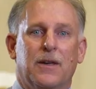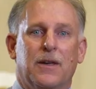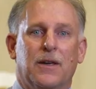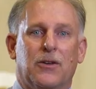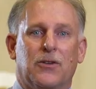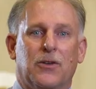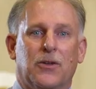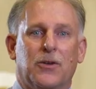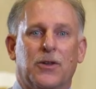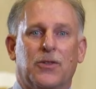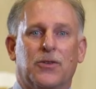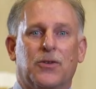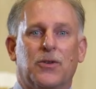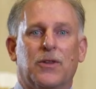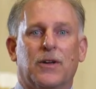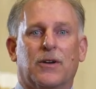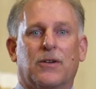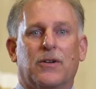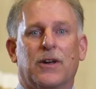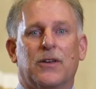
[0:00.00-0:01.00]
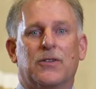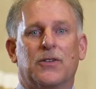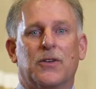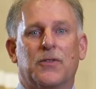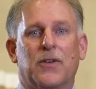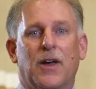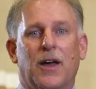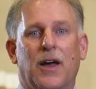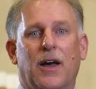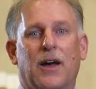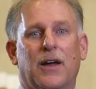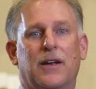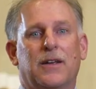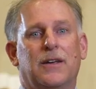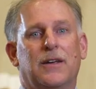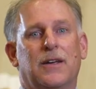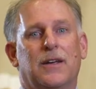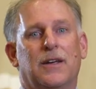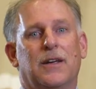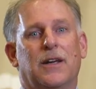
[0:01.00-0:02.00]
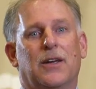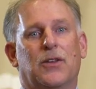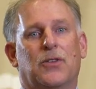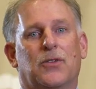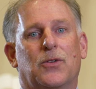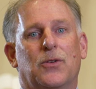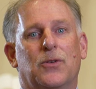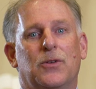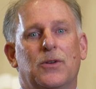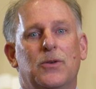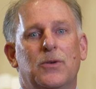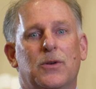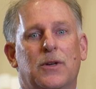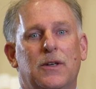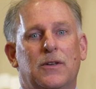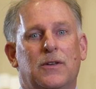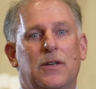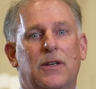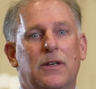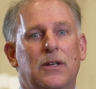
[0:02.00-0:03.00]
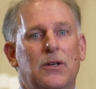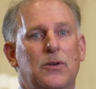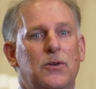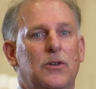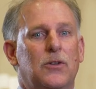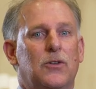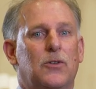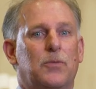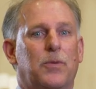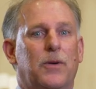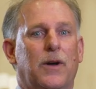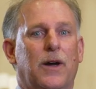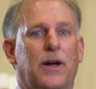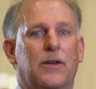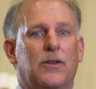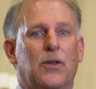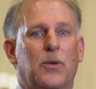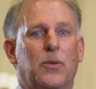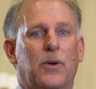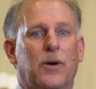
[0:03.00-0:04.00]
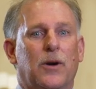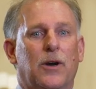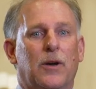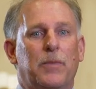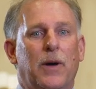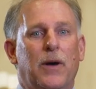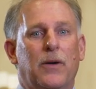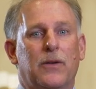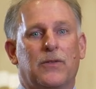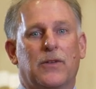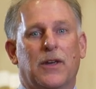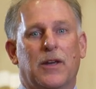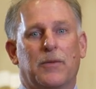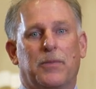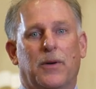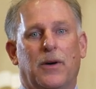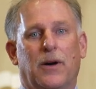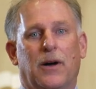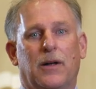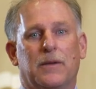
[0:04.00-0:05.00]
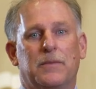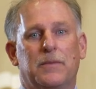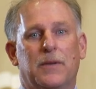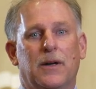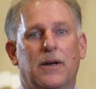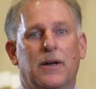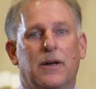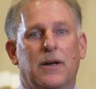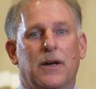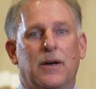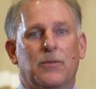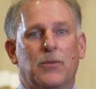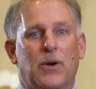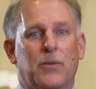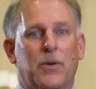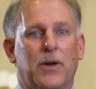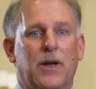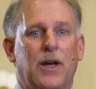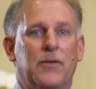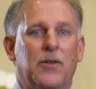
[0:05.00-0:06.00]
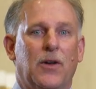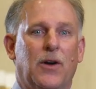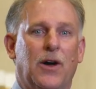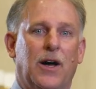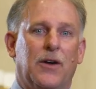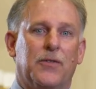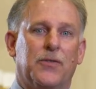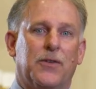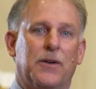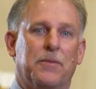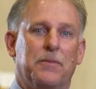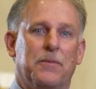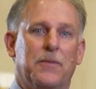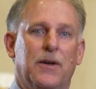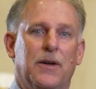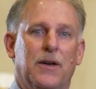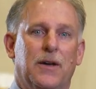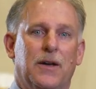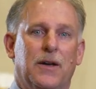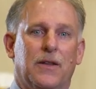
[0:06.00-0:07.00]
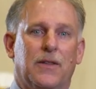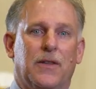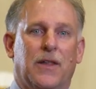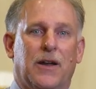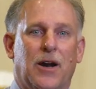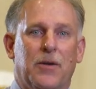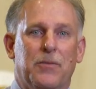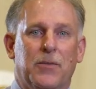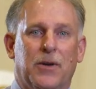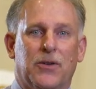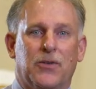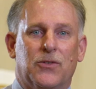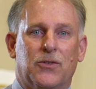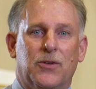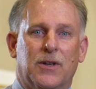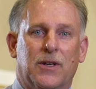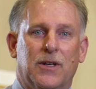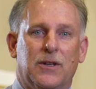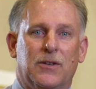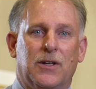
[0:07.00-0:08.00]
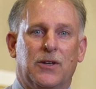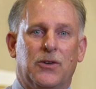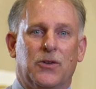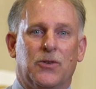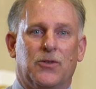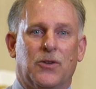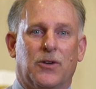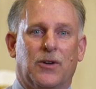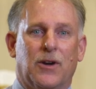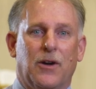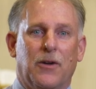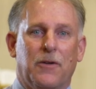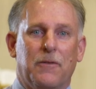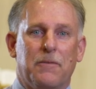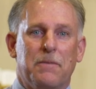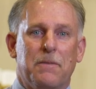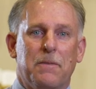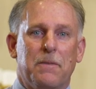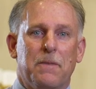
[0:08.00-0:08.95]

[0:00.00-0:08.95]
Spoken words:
It is only through the grace of God and through you continuing to spread the word about St. Paul and what we have to offer that our ministry continues to grow.